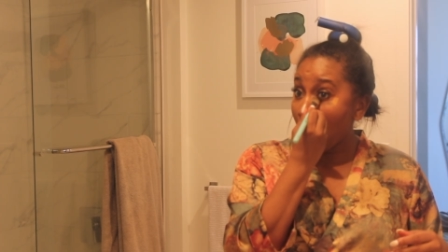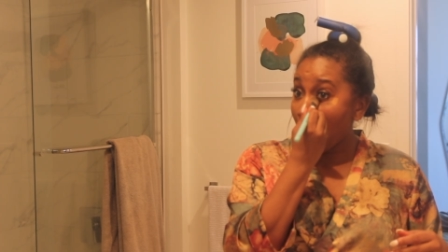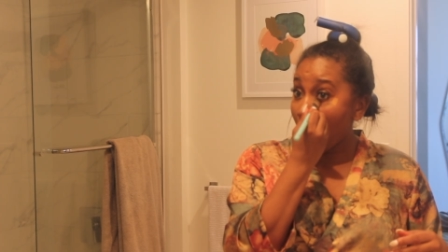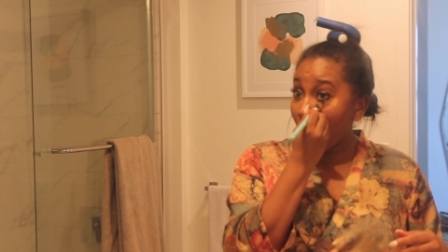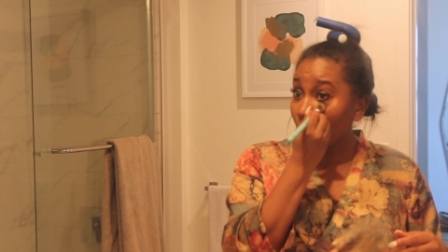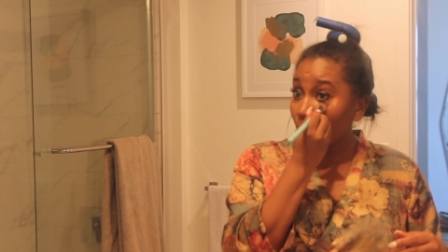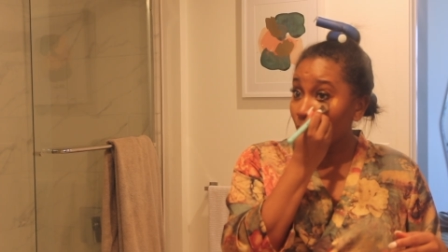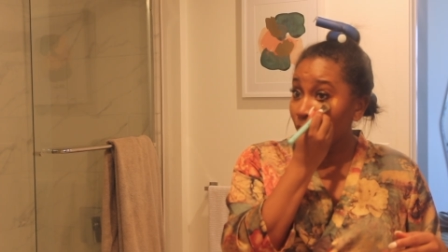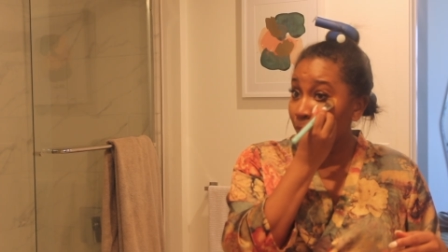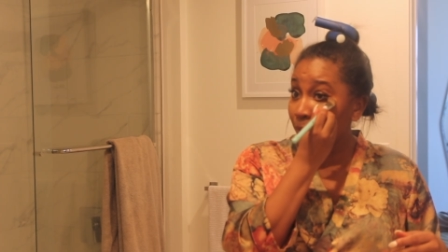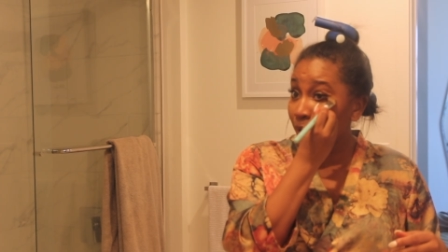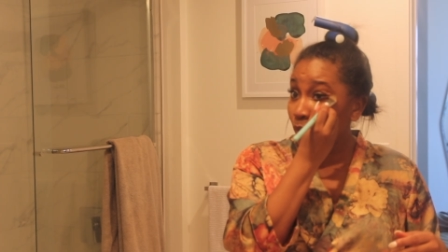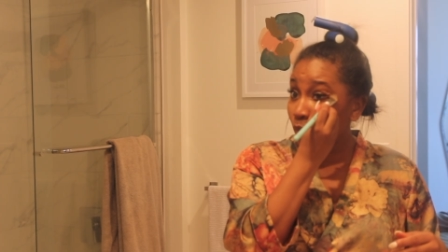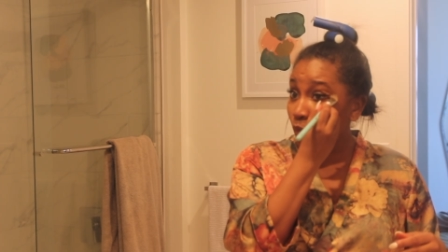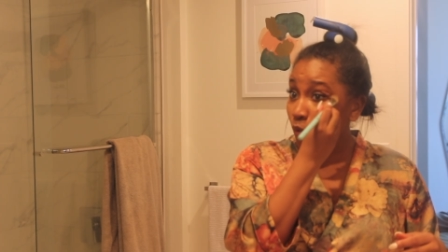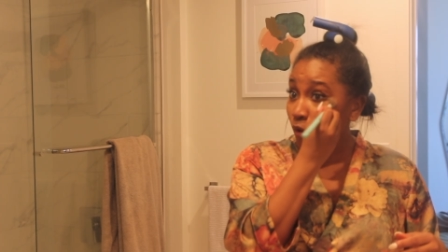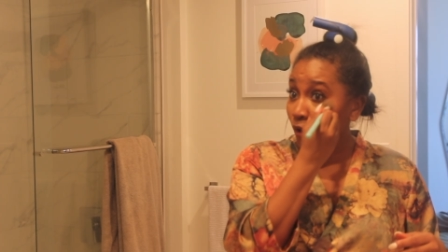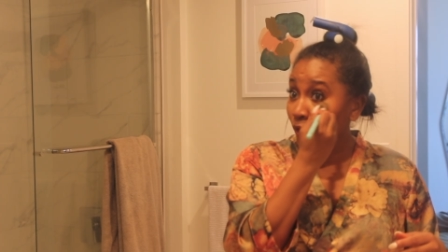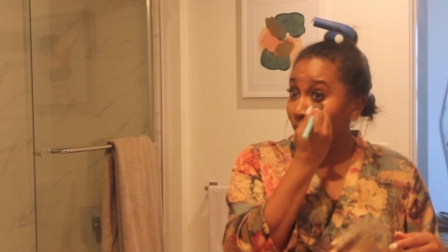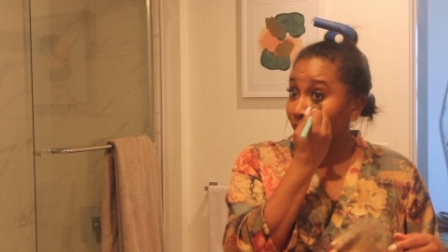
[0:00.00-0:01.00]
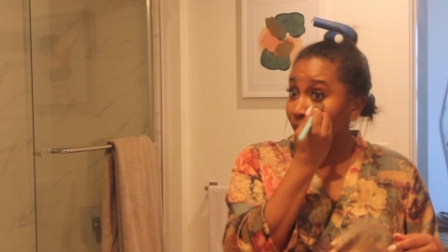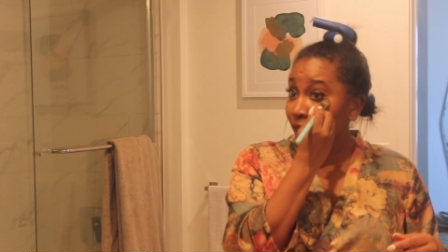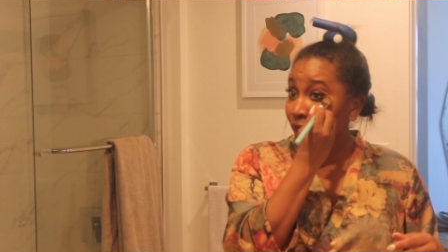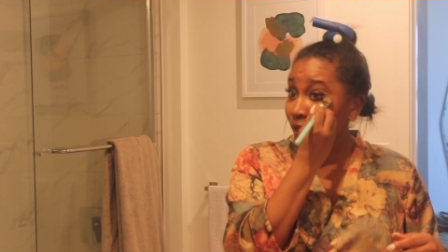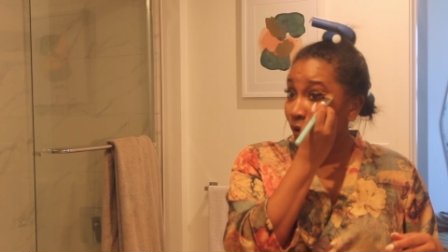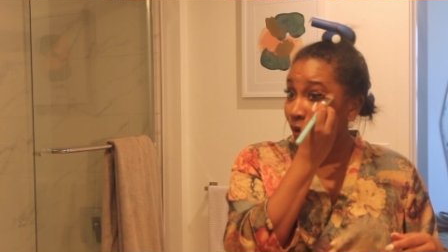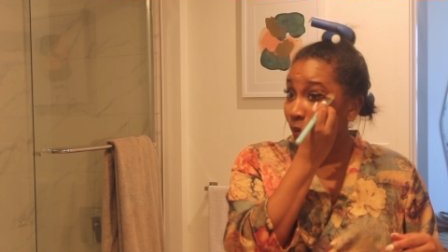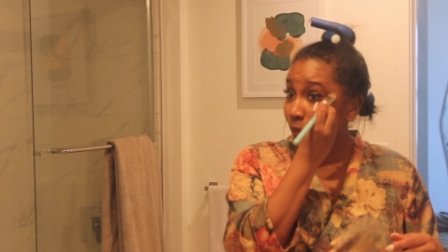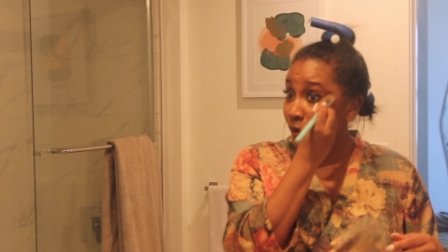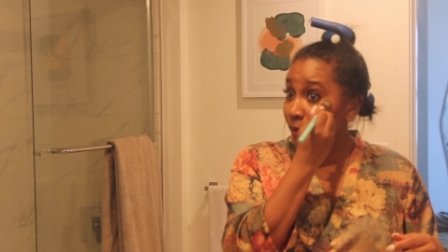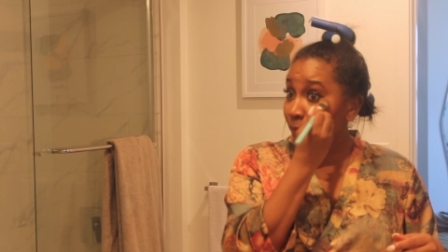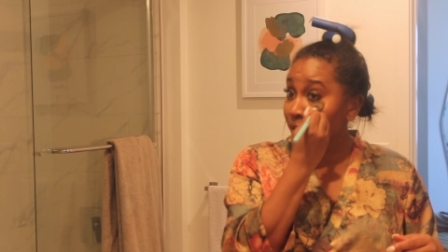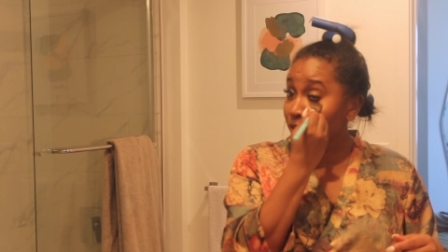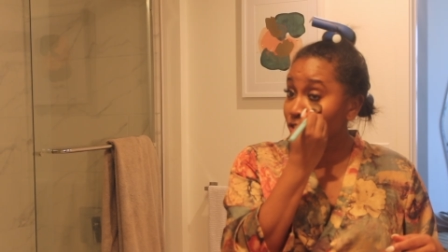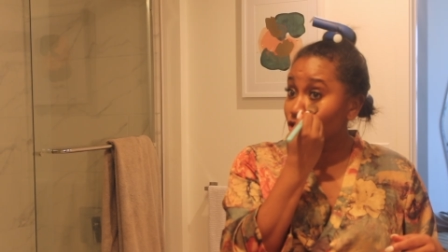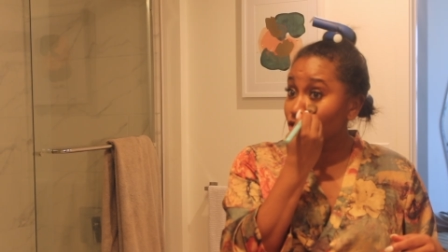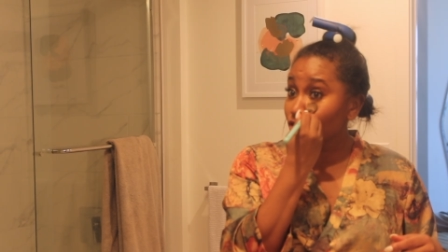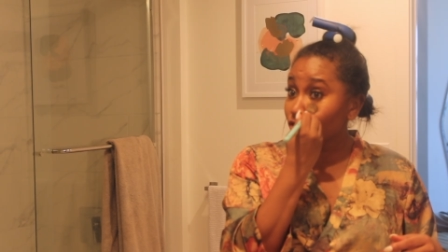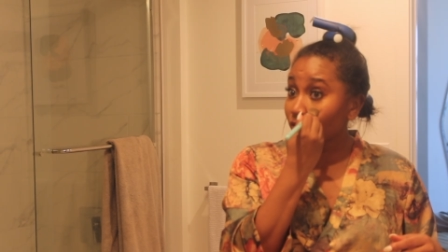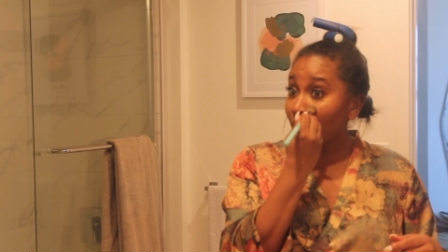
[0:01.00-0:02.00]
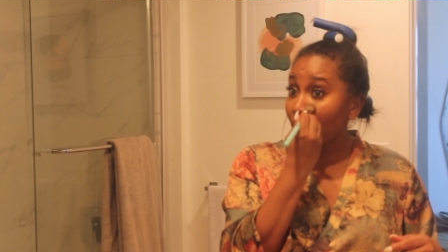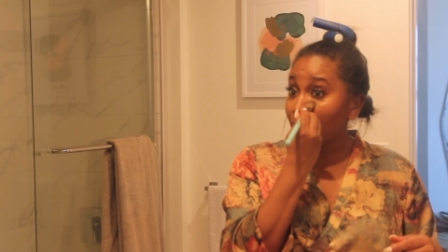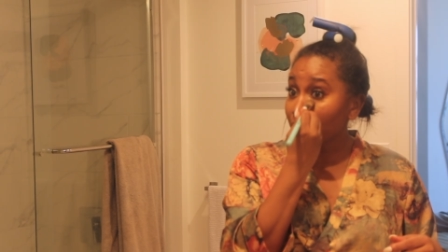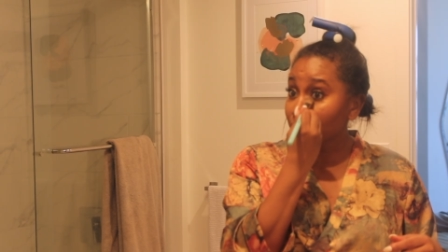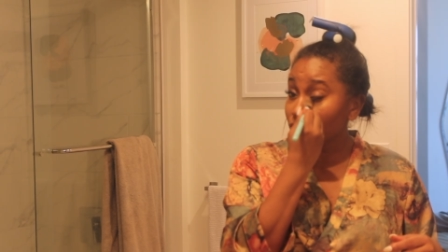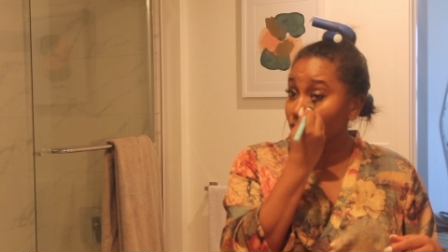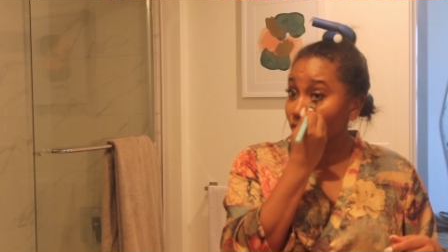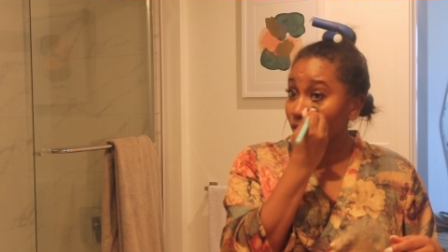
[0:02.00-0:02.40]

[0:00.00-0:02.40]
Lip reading: I would have been worried, or I would have been stressed,